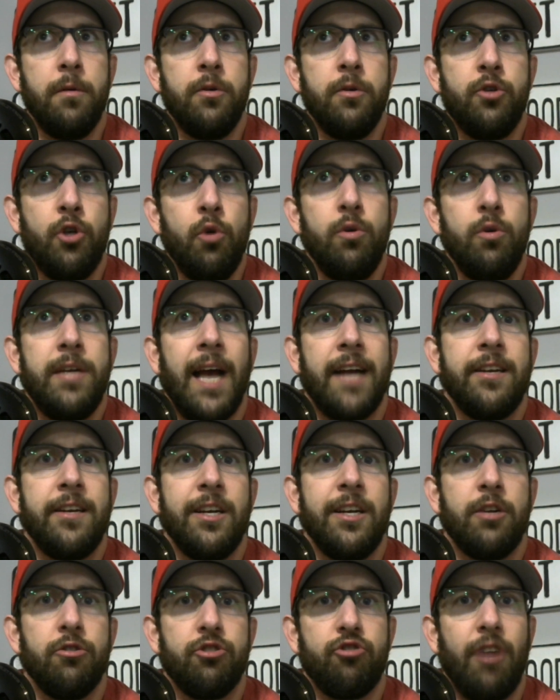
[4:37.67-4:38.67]
Two
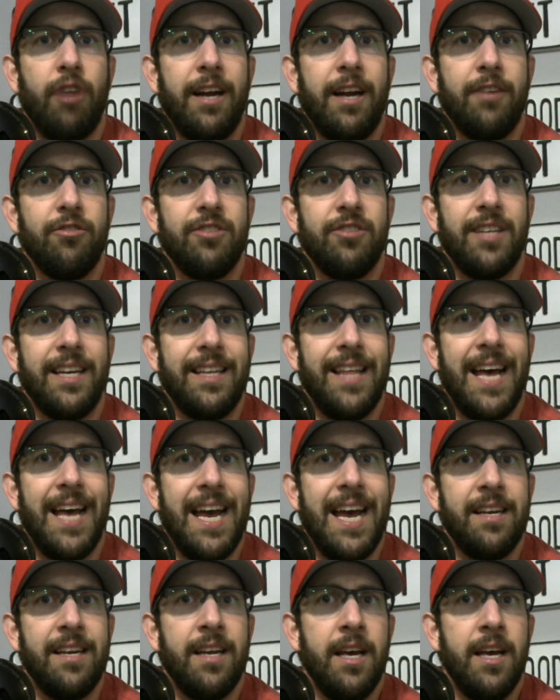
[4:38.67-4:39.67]
technical strikers like
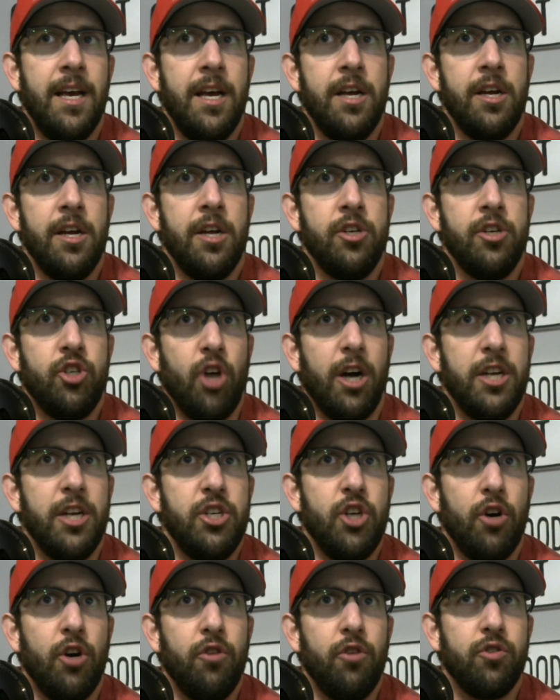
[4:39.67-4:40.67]
that, John
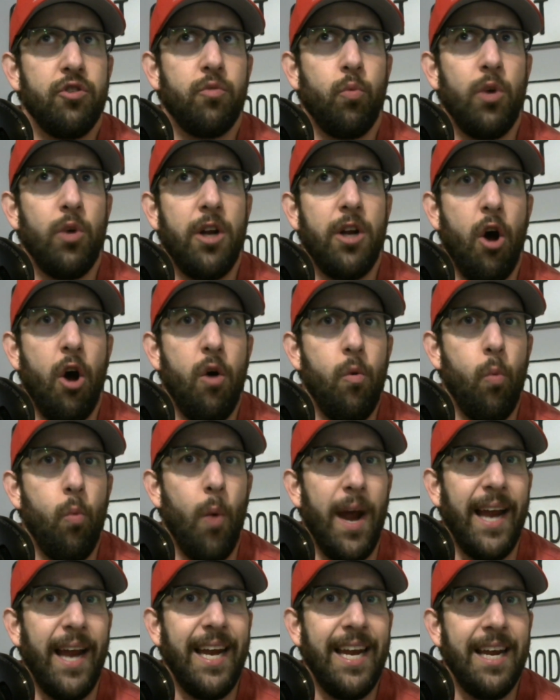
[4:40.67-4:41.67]
Jones would
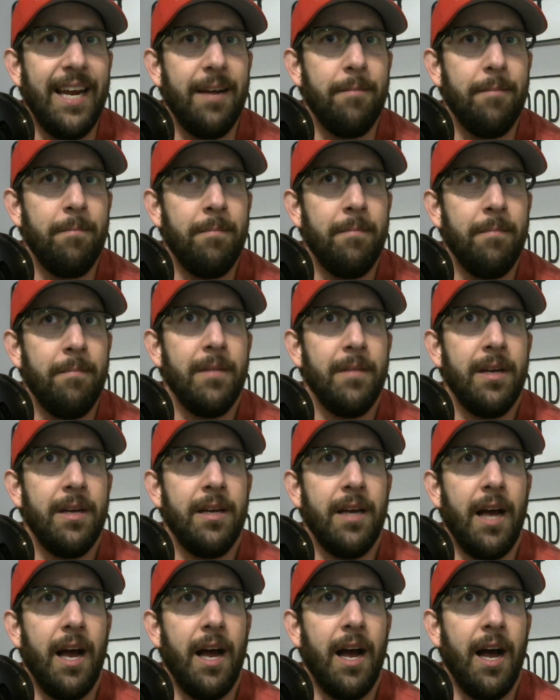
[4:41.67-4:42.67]
outweigh him
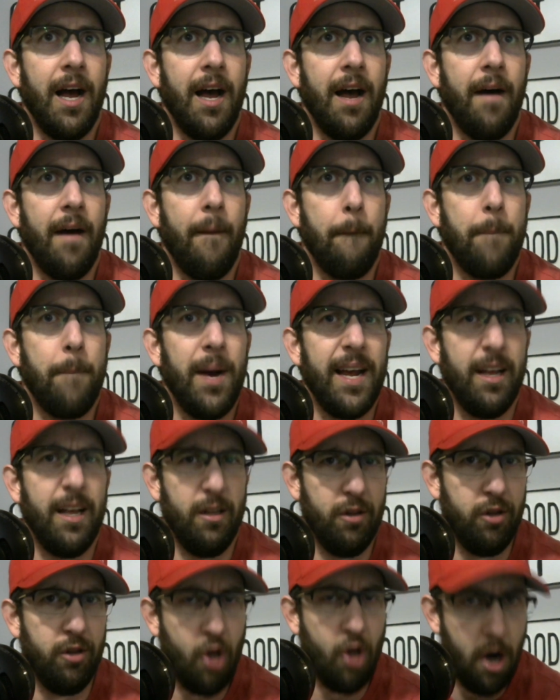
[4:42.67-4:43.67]
uh, by a
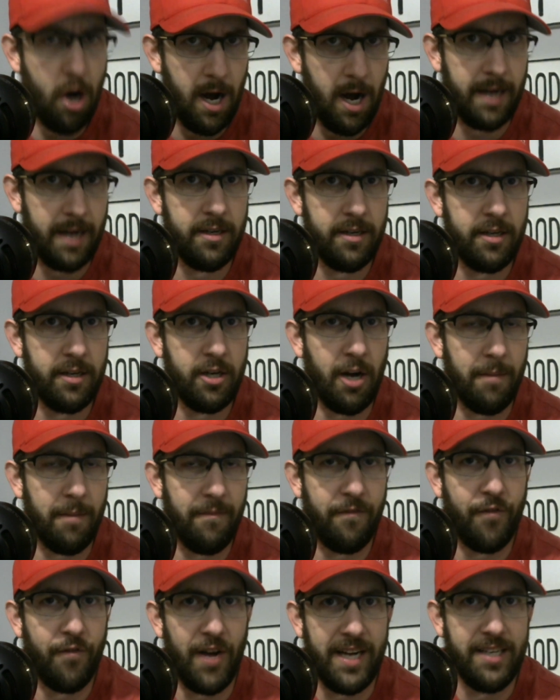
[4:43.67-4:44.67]
lot come
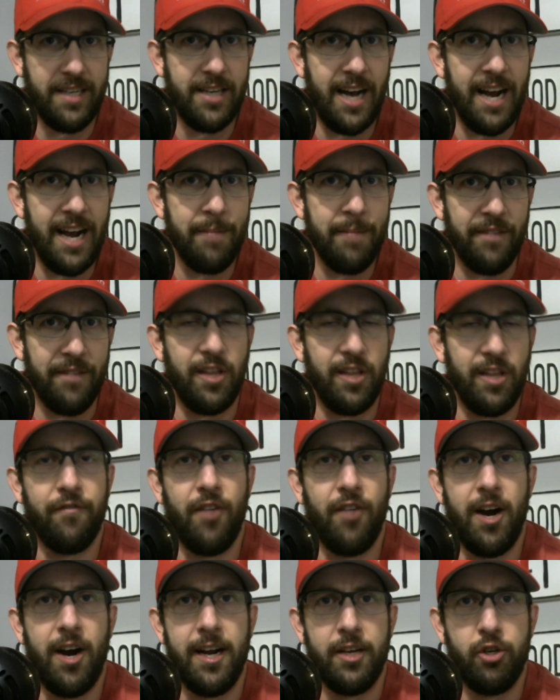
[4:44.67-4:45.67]
fight time if they
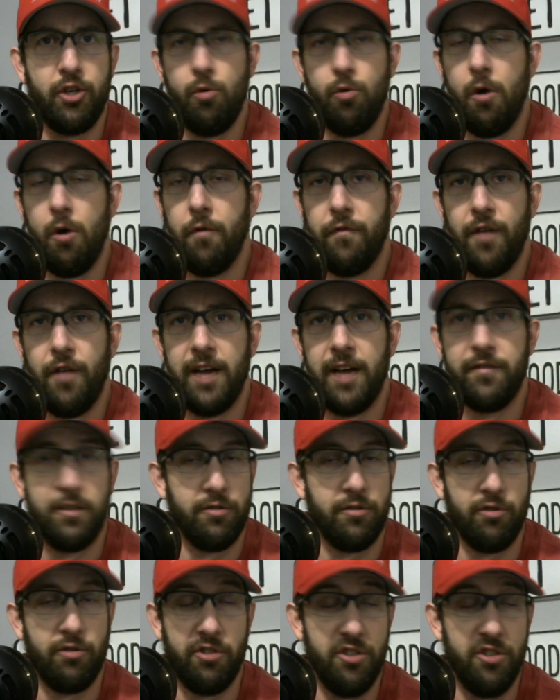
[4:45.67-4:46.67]
fought at two oh five,
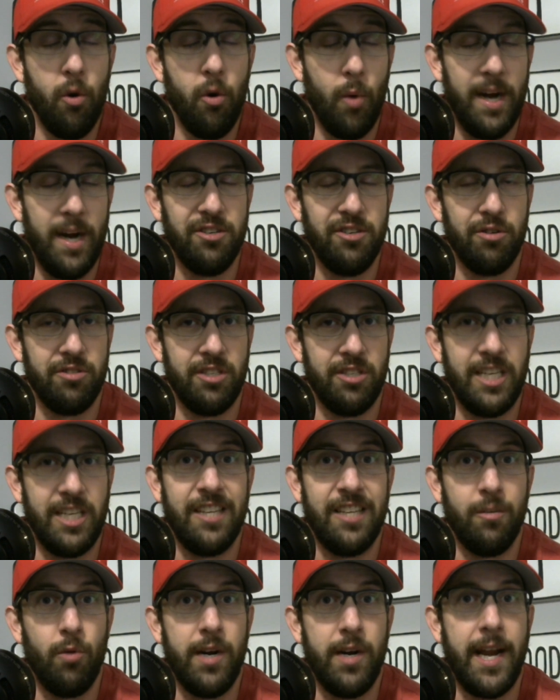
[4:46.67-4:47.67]
because there's no way Jones is
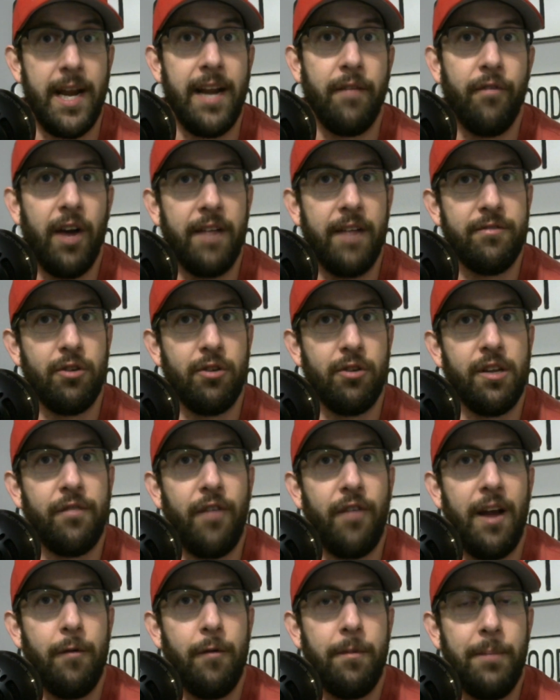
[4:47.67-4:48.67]
getting the one eighty-five. So this
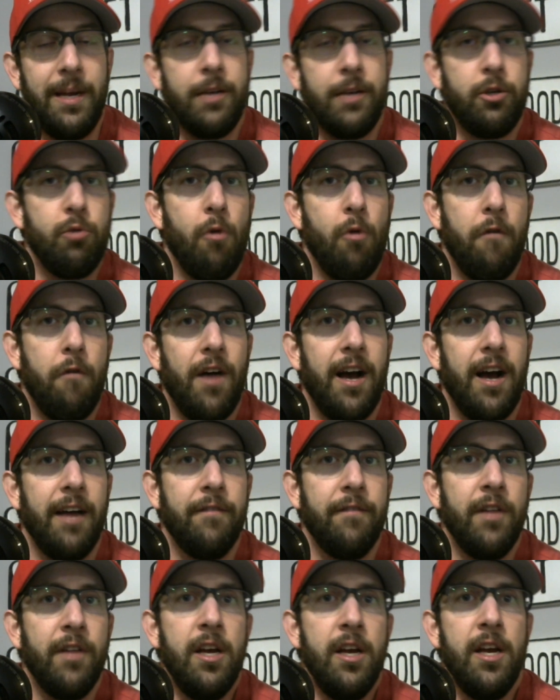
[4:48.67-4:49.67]
fight would be at two oh
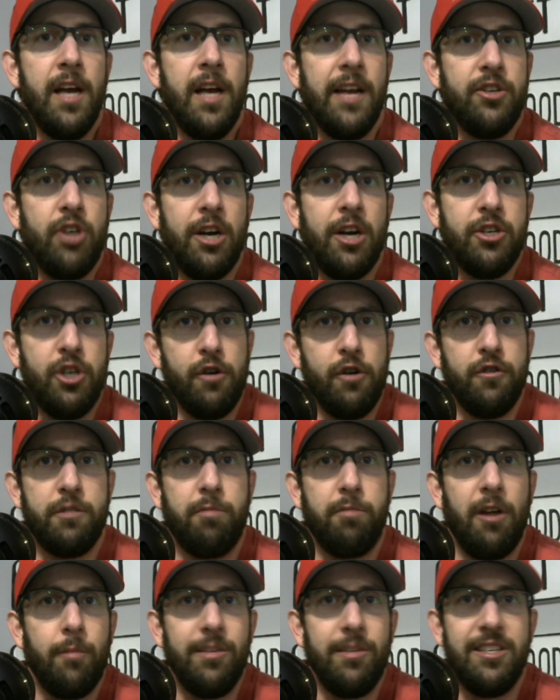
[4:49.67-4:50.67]
five, and John Jones
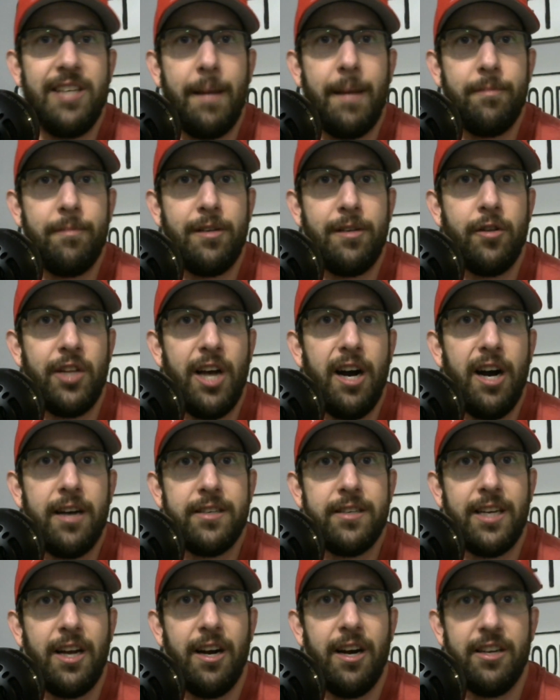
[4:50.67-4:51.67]
probably steps into the
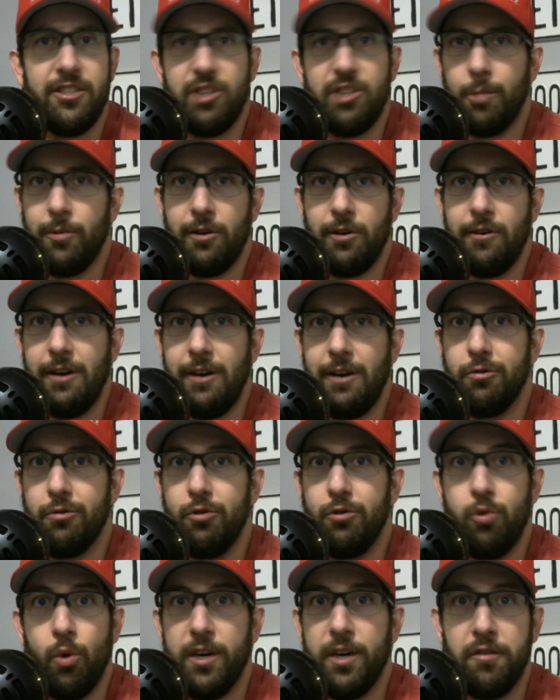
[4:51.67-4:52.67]
octagon somewhere around two
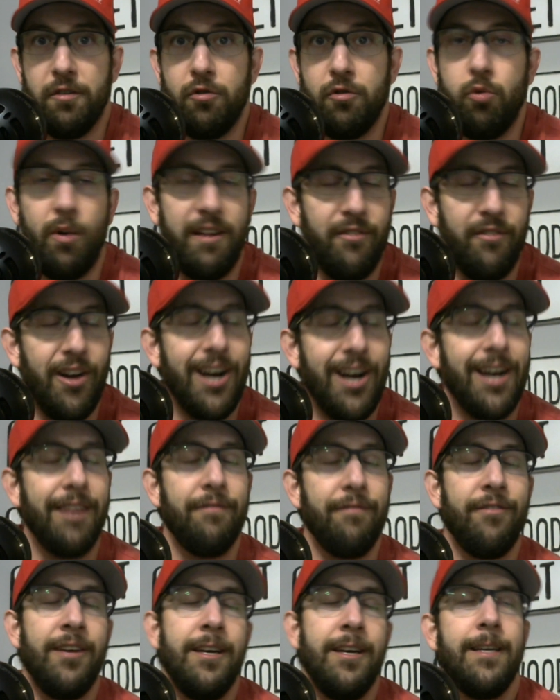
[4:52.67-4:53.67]
twenty, two twenty-five,
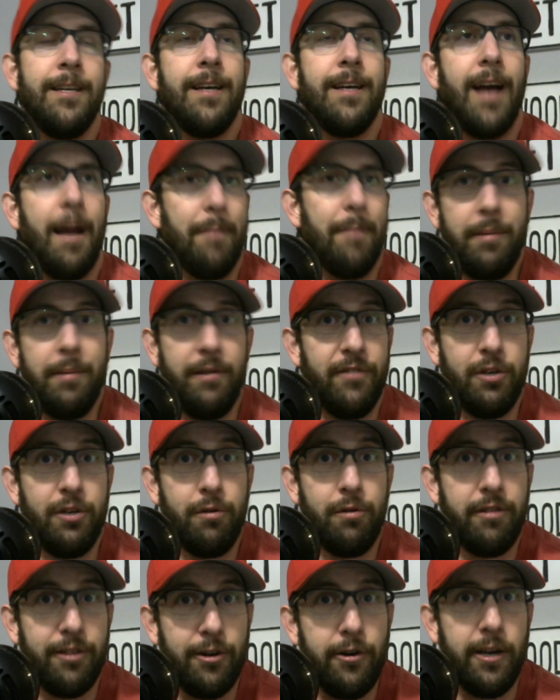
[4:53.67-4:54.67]
uh, maybe even two
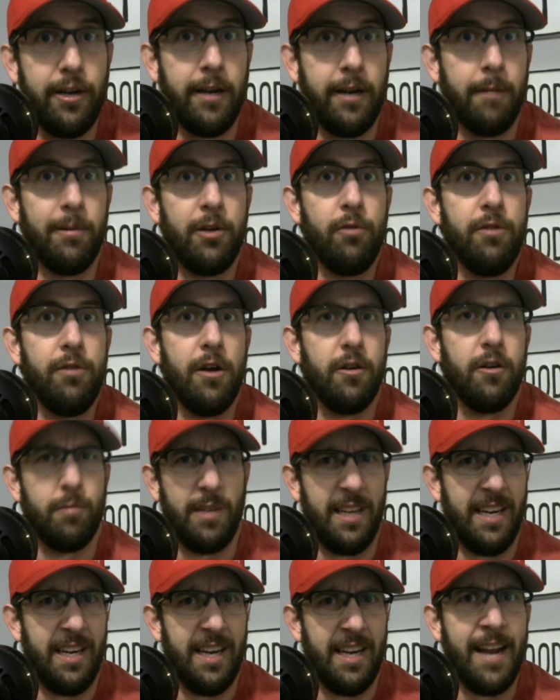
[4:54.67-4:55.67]
thirty, but who knows.
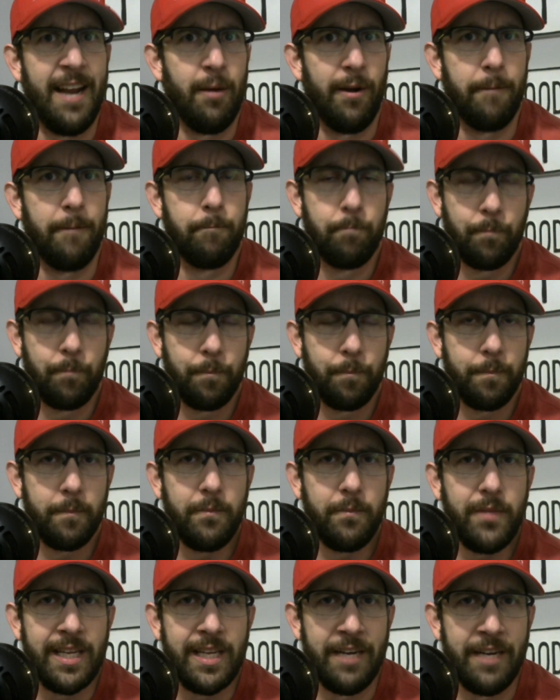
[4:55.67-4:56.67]
But anyway,
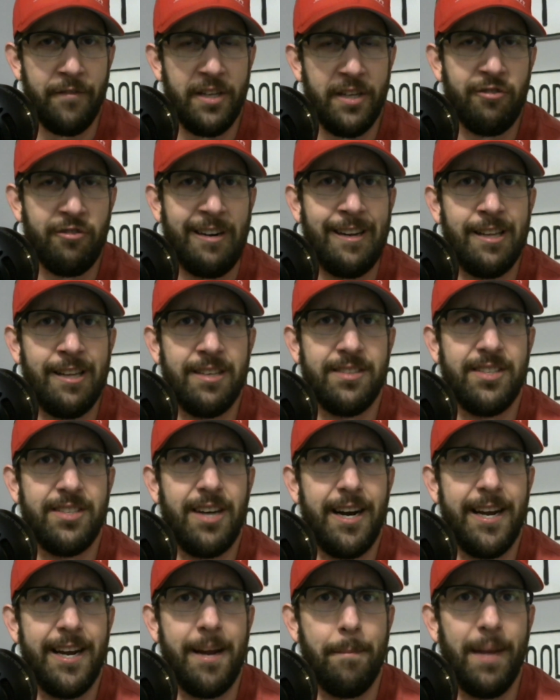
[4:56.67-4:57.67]
if Israel
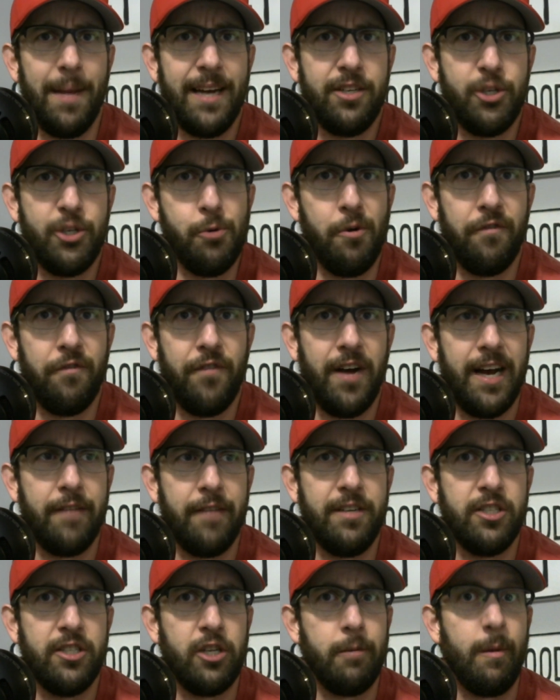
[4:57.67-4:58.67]
Adesanya makes two oh five,
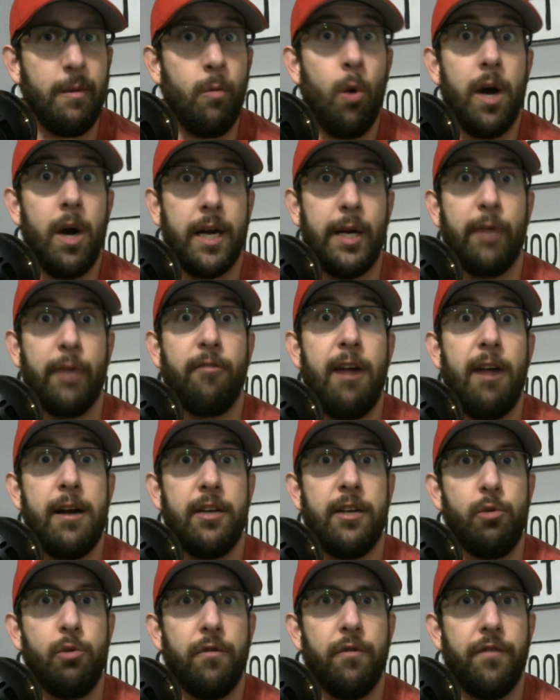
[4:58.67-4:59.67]
he's going to be walking around
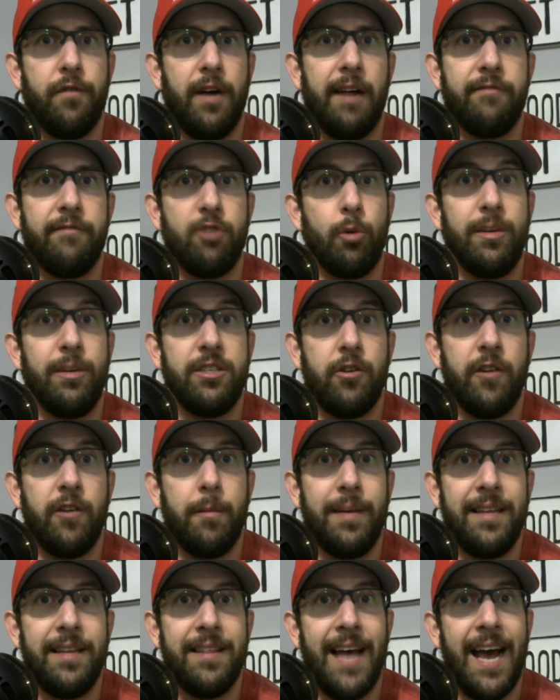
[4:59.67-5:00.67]
at two oh five, so he's going to
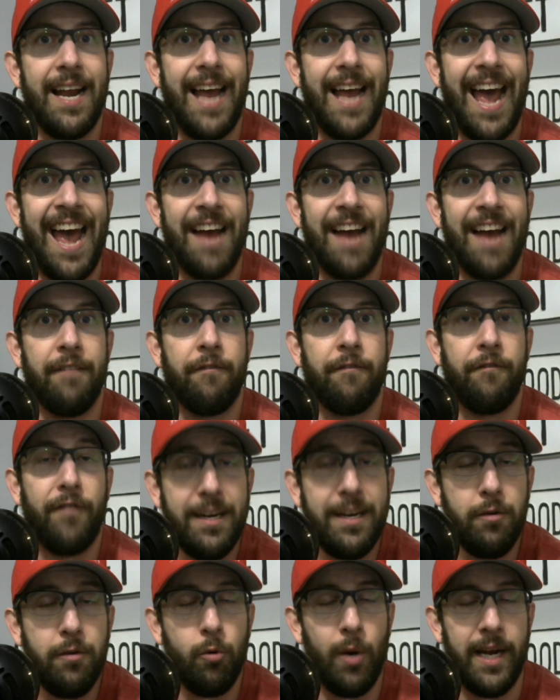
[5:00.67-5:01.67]
be that at
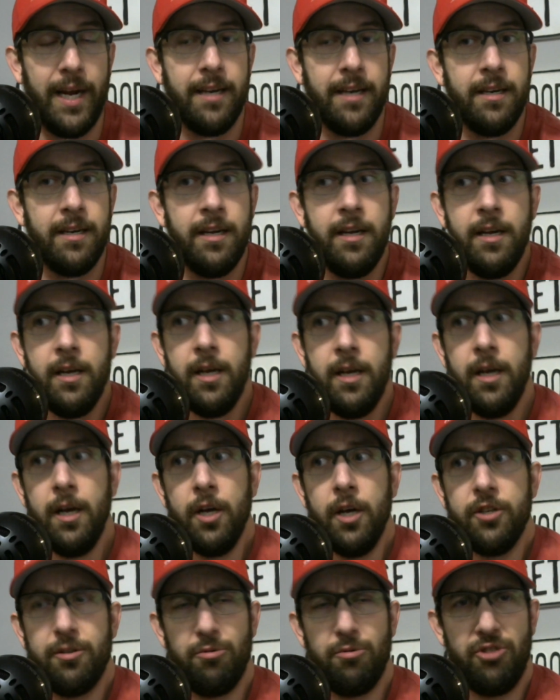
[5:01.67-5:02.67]
fight weight.
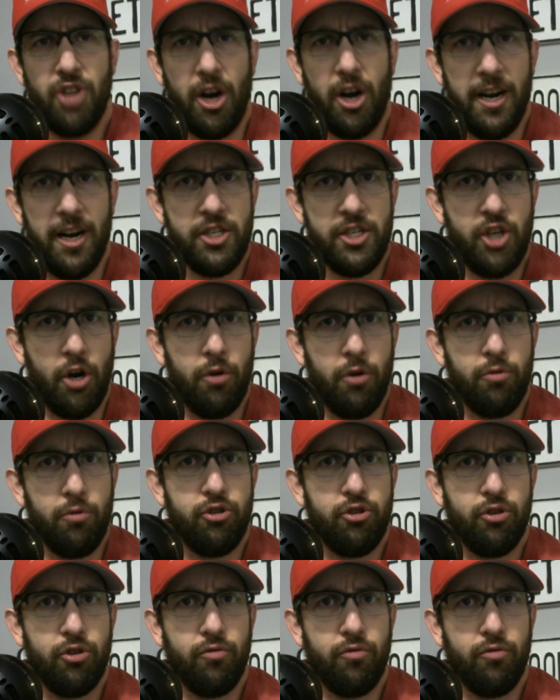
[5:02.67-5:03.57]
So John Jones